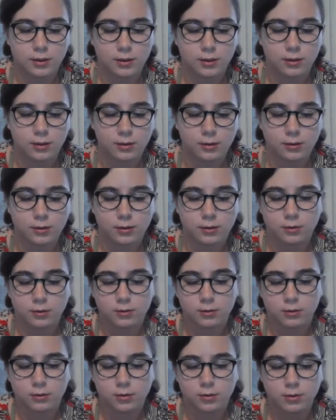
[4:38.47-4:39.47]

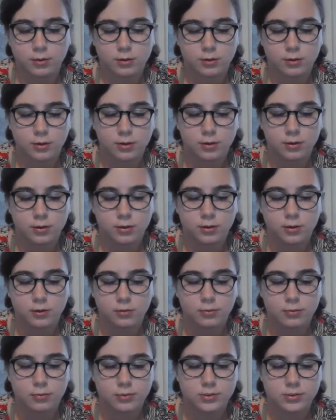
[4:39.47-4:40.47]
And
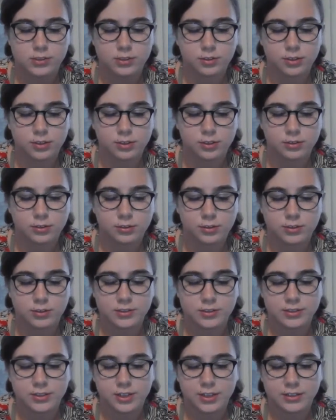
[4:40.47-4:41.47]
once you get to
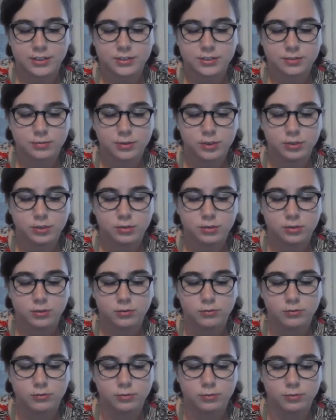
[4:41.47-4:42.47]
this last one,
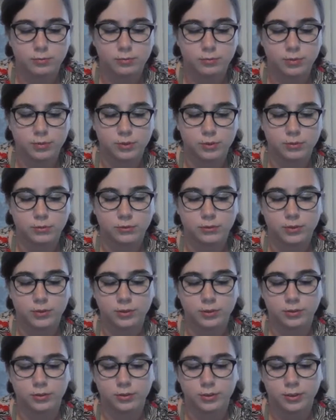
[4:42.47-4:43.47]
remove
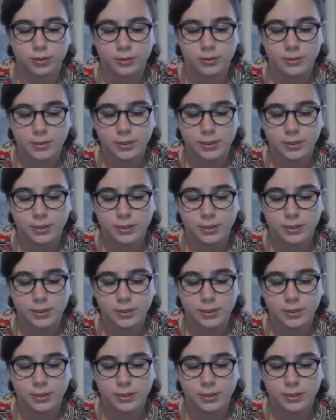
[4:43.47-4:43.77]
your